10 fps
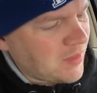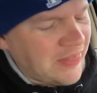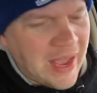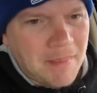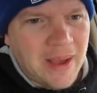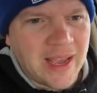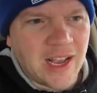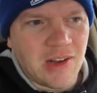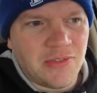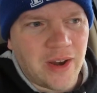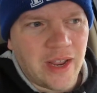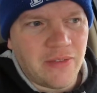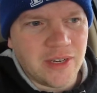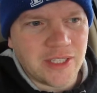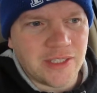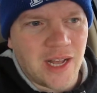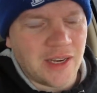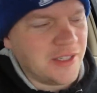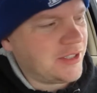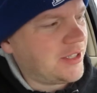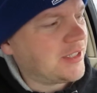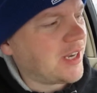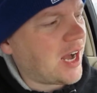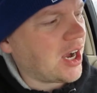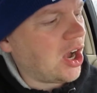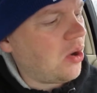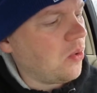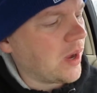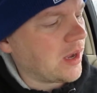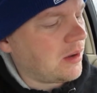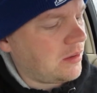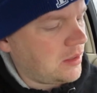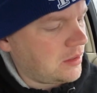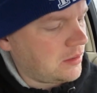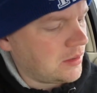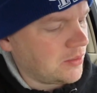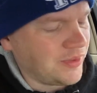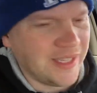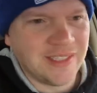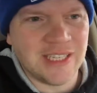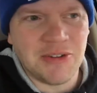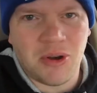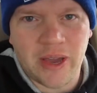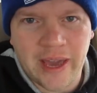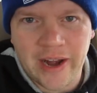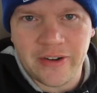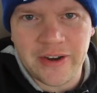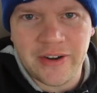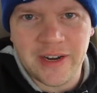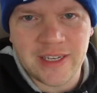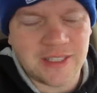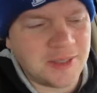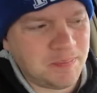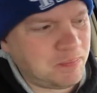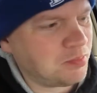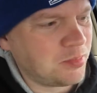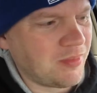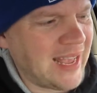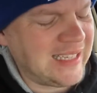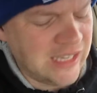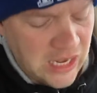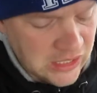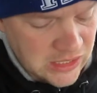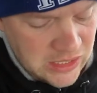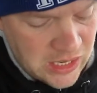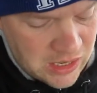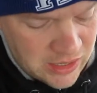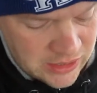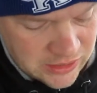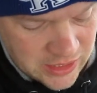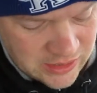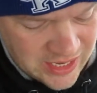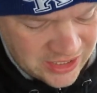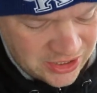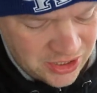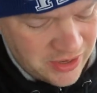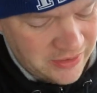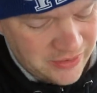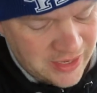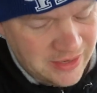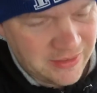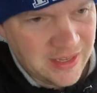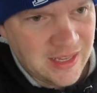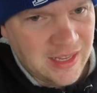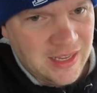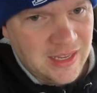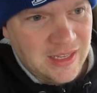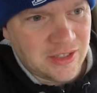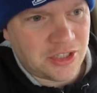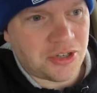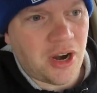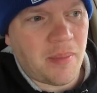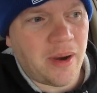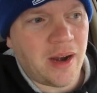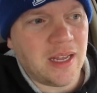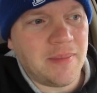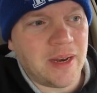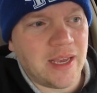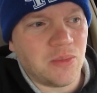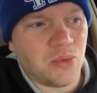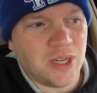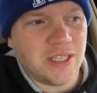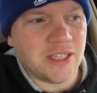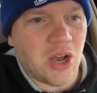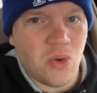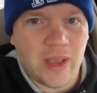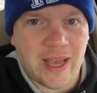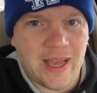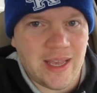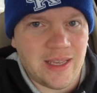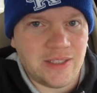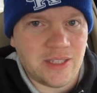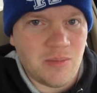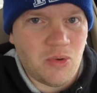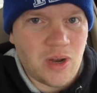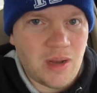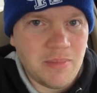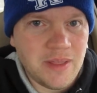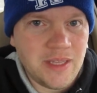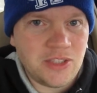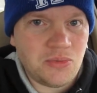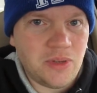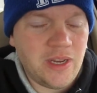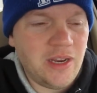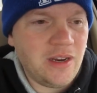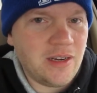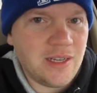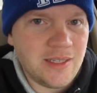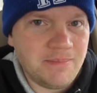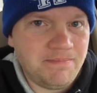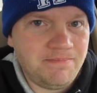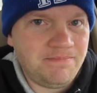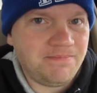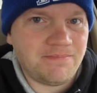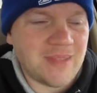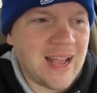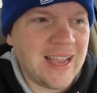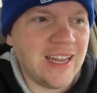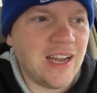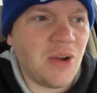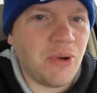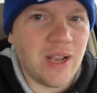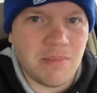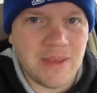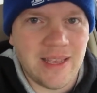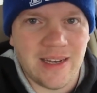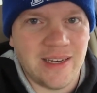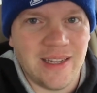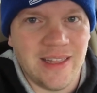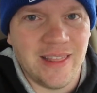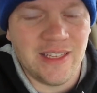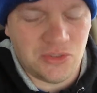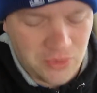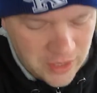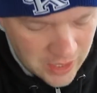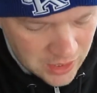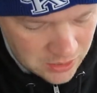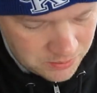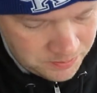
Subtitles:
That mango flavor does not go well with these zero calorie drinks. That's not good at all, actually. That's 2 out of 5. The strawberry lemonade was okay somewhat, but this one here, I cannot recommend this one at all.